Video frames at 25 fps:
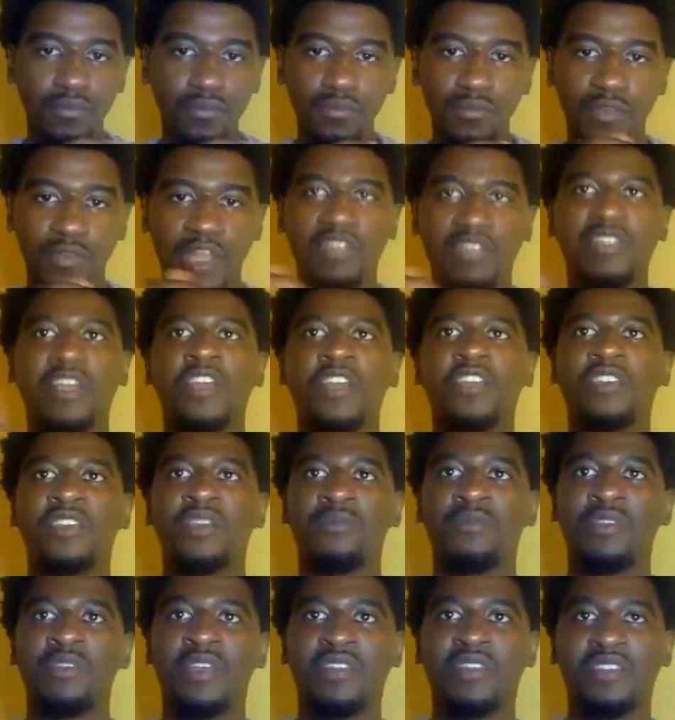That's how you can
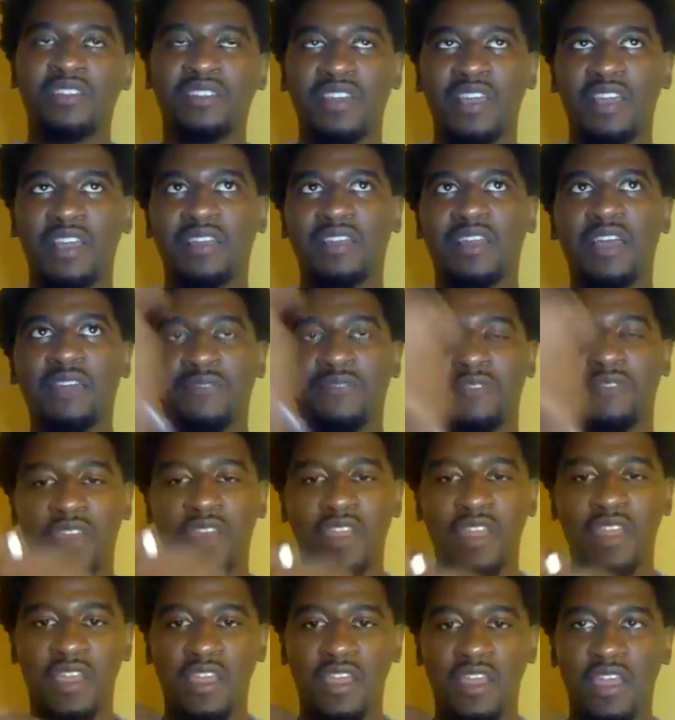begin to take life and
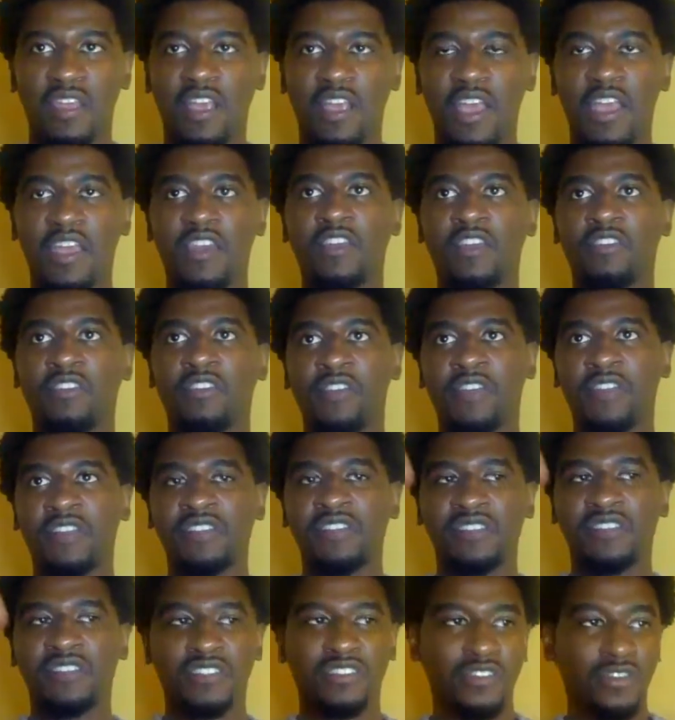integrate these
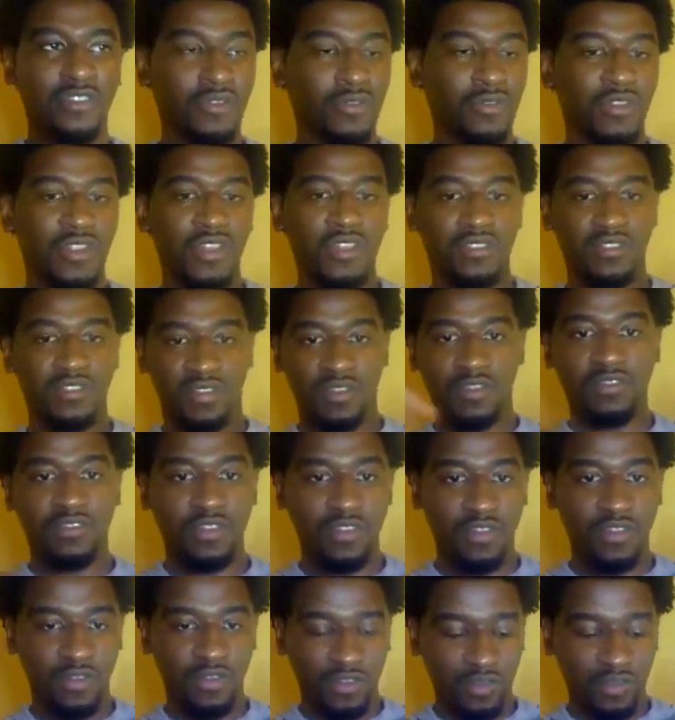external things into
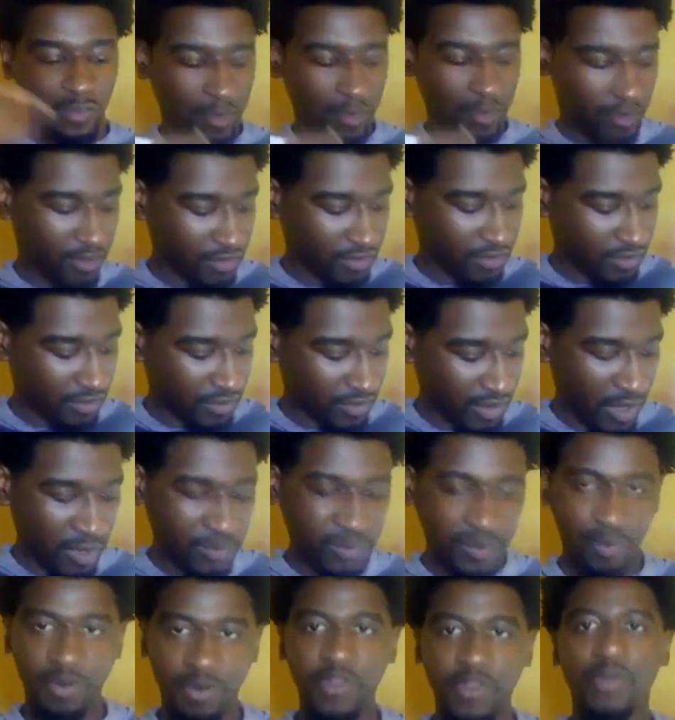your experience. It helps
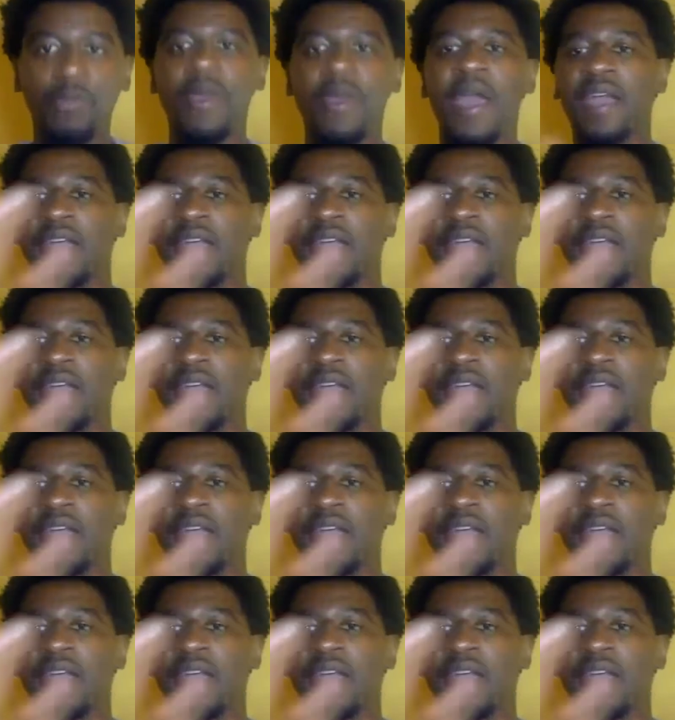bring you back